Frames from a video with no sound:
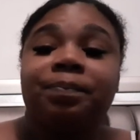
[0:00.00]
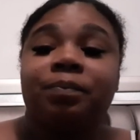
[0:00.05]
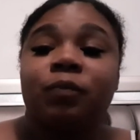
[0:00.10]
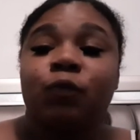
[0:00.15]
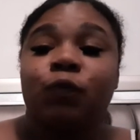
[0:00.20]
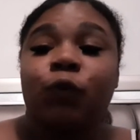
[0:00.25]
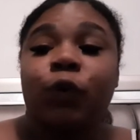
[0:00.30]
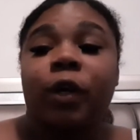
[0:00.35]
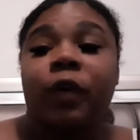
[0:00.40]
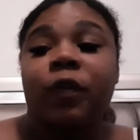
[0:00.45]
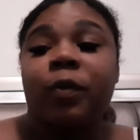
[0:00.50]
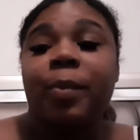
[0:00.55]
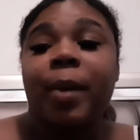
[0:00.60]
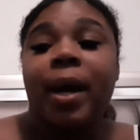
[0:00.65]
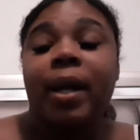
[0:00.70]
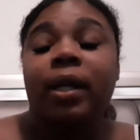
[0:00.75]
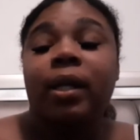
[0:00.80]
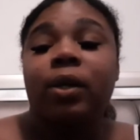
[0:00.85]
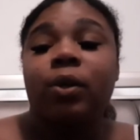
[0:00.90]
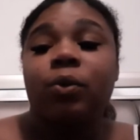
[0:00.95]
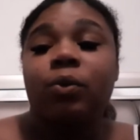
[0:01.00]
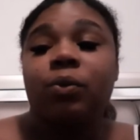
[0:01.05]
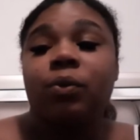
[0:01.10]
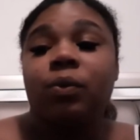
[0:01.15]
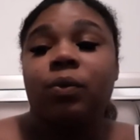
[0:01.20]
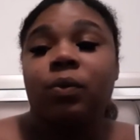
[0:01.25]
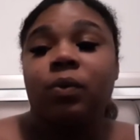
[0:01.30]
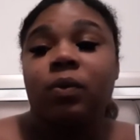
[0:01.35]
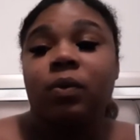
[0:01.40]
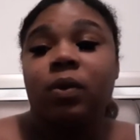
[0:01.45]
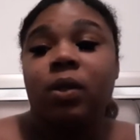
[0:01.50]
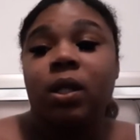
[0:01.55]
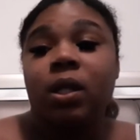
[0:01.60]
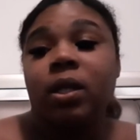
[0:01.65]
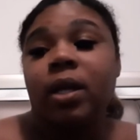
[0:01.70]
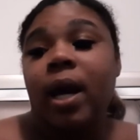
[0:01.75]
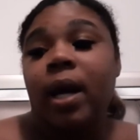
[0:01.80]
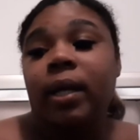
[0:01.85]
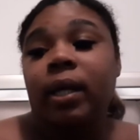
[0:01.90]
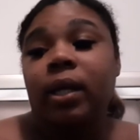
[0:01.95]
For everybody who did
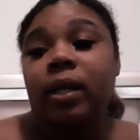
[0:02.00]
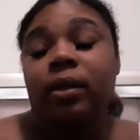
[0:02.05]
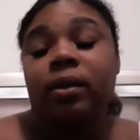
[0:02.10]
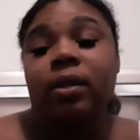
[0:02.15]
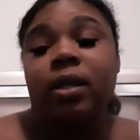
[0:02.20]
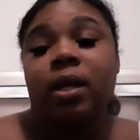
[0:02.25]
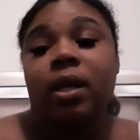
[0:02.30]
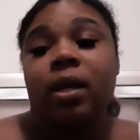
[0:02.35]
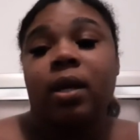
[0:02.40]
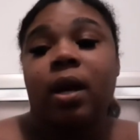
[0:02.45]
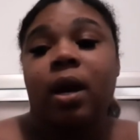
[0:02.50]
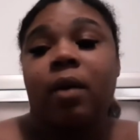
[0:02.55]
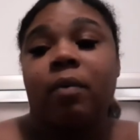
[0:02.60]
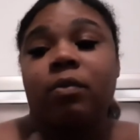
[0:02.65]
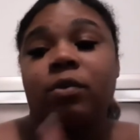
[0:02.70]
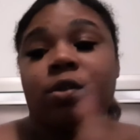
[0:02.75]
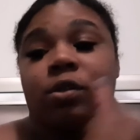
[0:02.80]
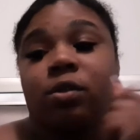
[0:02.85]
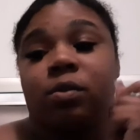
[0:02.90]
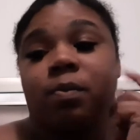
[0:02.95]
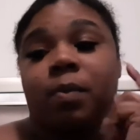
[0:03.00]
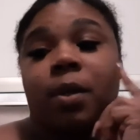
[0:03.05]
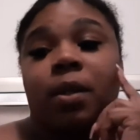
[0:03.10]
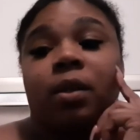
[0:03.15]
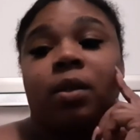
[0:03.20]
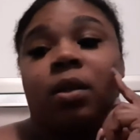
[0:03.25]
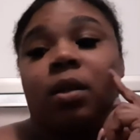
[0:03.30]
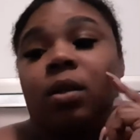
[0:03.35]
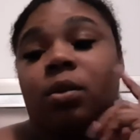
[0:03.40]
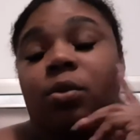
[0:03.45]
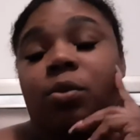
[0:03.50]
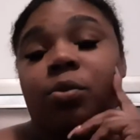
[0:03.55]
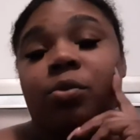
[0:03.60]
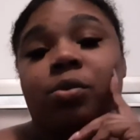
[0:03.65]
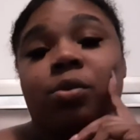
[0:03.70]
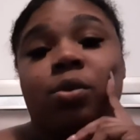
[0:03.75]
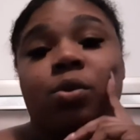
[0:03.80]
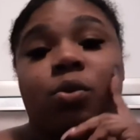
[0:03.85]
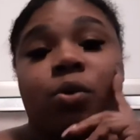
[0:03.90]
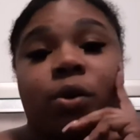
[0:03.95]
not get that, I was spelling it a little
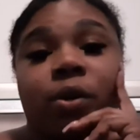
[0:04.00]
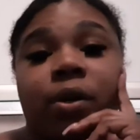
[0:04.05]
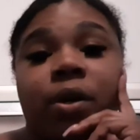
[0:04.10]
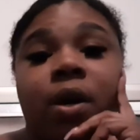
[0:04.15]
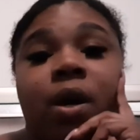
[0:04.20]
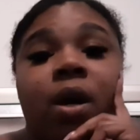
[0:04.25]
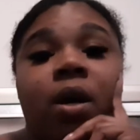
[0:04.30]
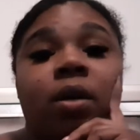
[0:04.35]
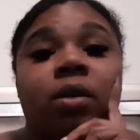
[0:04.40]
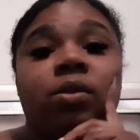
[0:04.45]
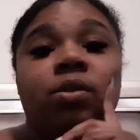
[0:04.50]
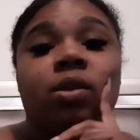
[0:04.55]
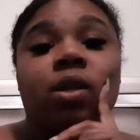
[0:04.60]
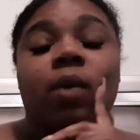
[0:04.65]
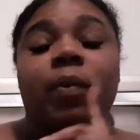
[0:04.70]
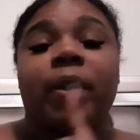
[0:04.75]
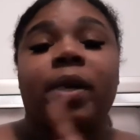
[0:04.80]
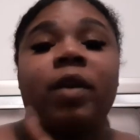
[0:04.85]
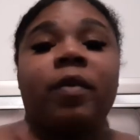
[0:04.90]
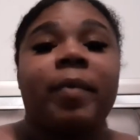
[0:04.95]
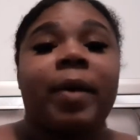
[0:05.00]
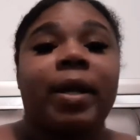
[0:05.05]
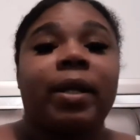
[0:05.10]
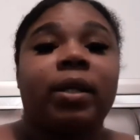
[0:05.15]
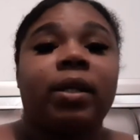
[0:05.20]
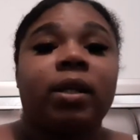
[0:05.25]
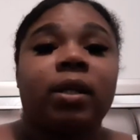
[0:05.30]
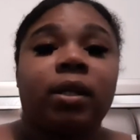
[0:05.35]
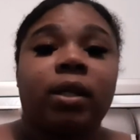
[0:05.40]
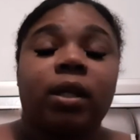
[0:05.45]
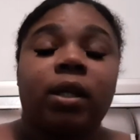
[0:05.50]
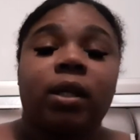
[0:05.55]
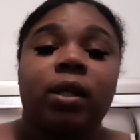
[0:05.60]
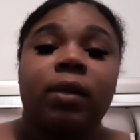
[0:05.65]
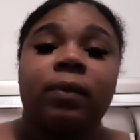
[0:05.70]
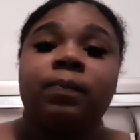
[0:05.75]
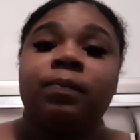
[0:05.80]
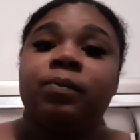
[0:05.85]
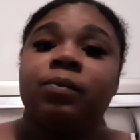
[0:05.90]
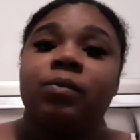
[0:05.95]
slower so that way everybody can get it.
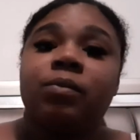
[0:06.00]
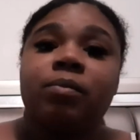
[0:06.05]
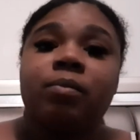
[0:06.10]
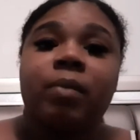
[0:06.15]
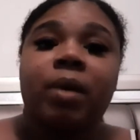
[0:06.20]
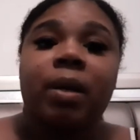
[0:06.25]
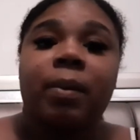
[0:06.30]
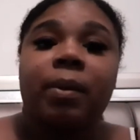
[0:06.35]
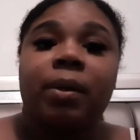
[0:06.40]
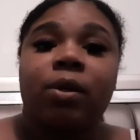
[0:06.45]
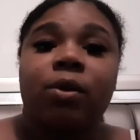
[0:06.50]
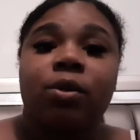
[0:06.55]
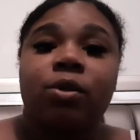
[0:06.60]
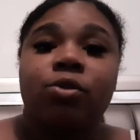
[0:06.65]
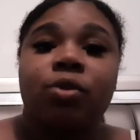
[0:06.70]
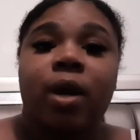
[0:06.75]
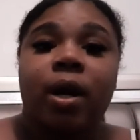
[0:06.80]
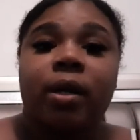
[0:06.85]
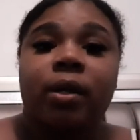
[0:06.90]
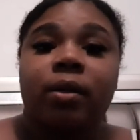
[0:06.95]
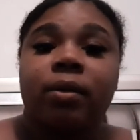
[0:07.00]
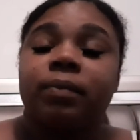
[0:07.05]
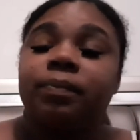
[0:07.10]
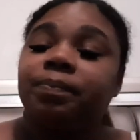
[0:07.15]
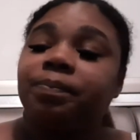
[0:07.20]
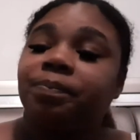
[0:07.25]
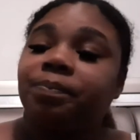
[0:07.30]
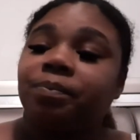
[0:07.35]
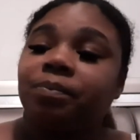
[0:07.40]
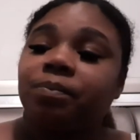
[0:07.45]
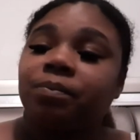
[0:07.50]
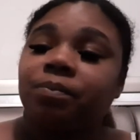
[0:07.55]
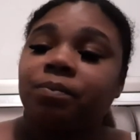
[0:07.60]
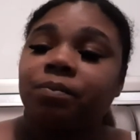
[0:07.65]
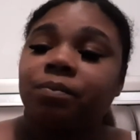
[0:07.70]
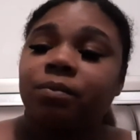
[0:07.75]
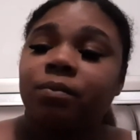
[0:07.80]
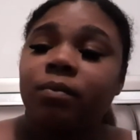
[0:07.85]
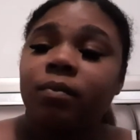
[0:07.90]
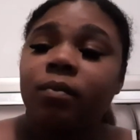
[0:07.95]
Maybe you're trying to
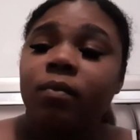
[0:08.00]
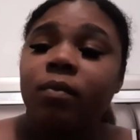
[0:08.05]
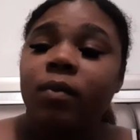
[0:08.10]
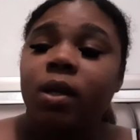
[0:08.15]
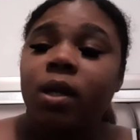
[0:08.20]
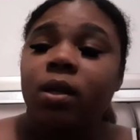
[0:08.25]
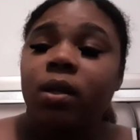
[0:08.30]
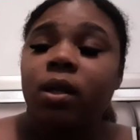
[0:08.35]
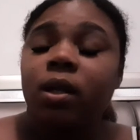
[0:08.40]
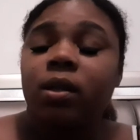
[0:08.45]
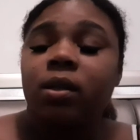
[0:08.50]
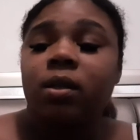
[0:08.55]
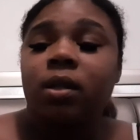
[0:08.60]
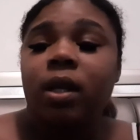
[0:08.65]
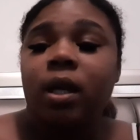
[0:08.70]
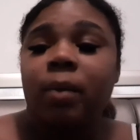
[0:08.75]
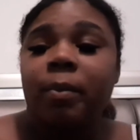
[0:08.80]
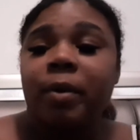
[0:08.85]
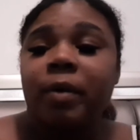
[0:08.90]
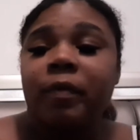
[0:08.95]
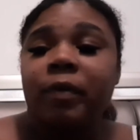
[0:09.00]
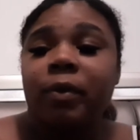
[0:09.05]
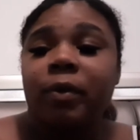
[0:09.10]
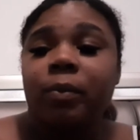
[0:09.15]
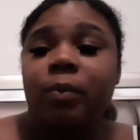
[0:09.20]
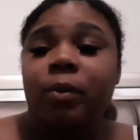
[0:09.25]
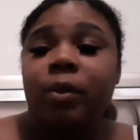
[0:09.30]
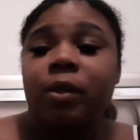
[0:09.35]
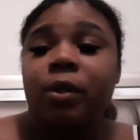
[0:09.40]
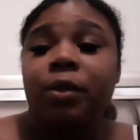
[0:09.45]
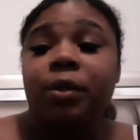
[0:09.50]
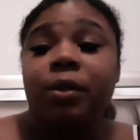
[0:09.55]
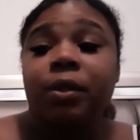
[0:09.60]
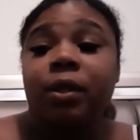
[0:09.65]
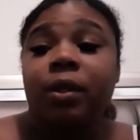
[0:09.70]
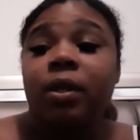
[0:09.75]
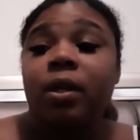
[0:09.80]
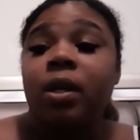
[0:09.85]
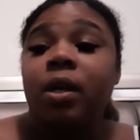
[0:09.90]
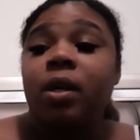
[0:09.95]
get the name of it clearly.
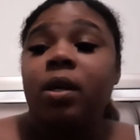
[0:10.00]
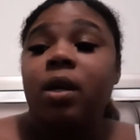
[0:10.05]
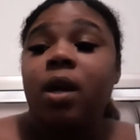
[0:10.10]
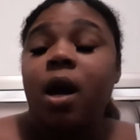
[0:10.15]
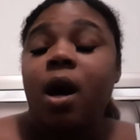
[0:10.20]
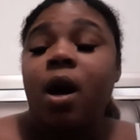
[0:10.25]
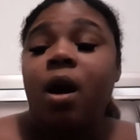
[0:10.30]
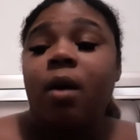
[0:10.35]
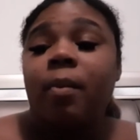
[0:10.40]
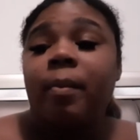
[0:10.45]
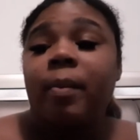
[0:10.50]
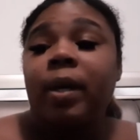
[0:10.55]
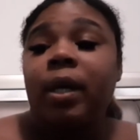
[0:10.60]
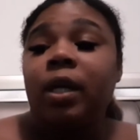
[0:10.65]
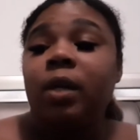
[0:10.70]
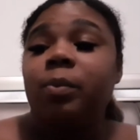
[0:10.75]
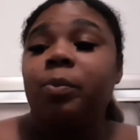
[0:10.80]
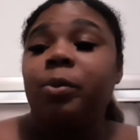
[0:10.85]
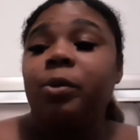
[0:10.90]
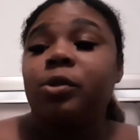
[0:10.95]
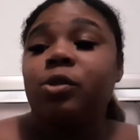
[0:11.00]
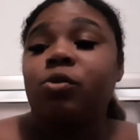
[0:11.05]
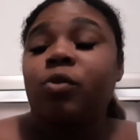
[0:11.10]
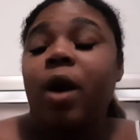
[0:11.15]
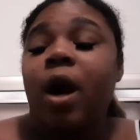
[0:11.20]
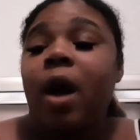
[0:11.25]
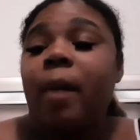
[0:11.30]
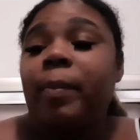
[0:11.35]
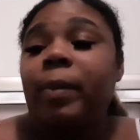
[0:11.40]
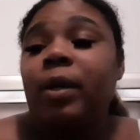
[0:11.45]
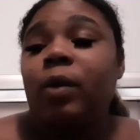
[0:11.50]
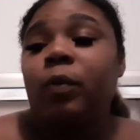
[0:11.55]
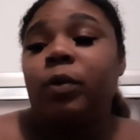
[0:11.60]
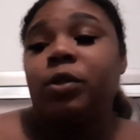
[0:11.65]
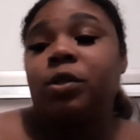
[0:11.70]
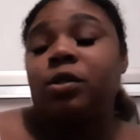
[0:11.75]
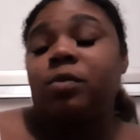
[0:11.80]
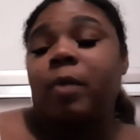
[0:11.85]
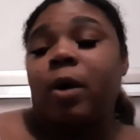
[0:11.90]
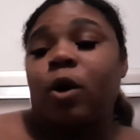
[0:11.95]
He prescribed me,
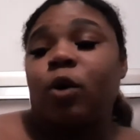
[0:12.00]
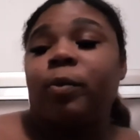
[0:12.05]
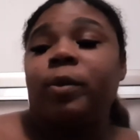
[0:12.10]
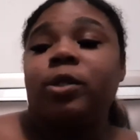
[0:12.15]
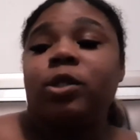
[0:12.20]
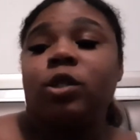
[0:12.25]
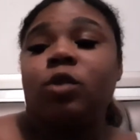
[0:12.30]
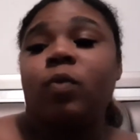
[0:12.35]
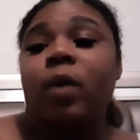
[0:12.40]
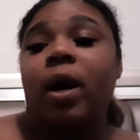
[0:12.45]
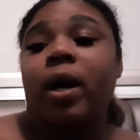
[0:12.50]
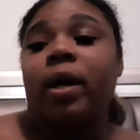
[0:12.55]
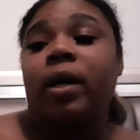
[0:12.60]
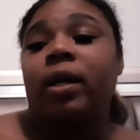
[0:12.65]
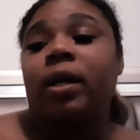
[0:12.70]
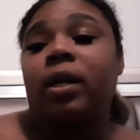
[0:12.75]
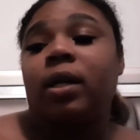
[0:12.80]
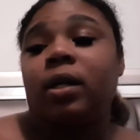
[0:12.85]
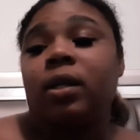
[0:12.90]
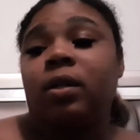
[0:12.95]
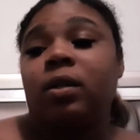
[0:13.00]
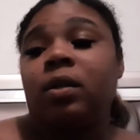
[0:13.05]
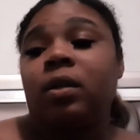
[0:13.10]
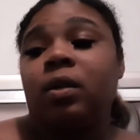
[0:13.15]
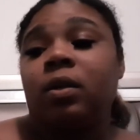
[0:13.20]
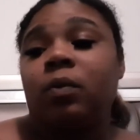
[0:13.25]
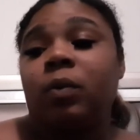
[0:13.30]
which is my OBGYN.